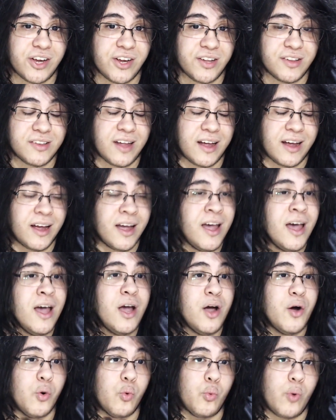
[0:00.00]
She's like,
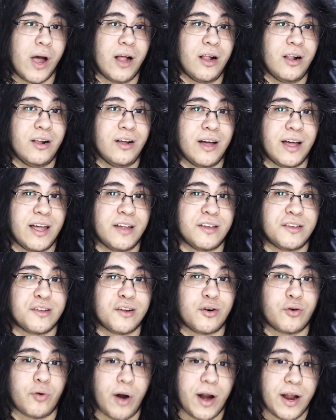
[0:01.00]
Will is
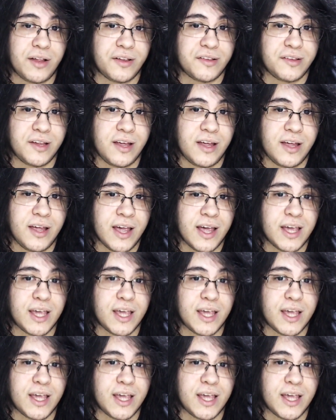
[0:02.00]
crazy.